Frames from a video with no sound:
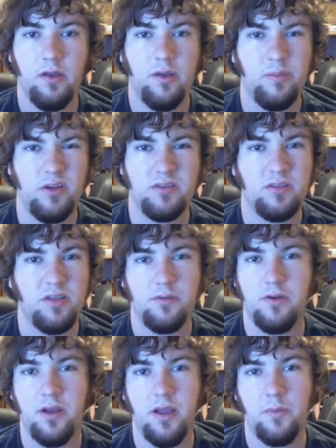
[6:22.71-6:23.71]
much
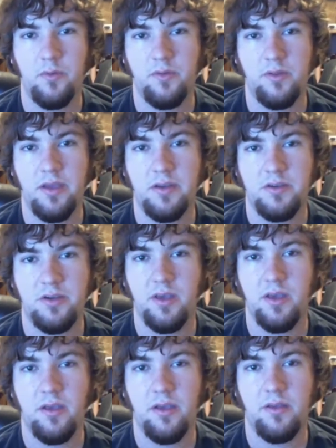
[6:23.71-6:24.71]
like what happened with the
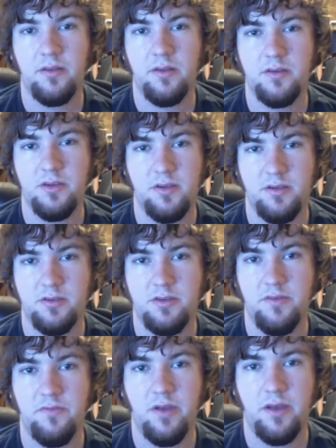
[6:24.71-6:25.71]
H&K and the
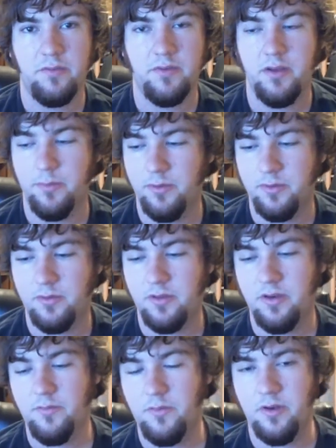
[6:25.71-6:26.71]
GSG-5 debacle
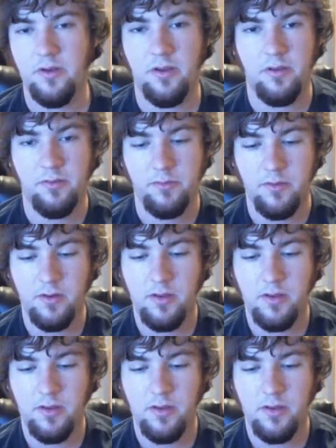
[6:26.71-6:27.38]
that went down.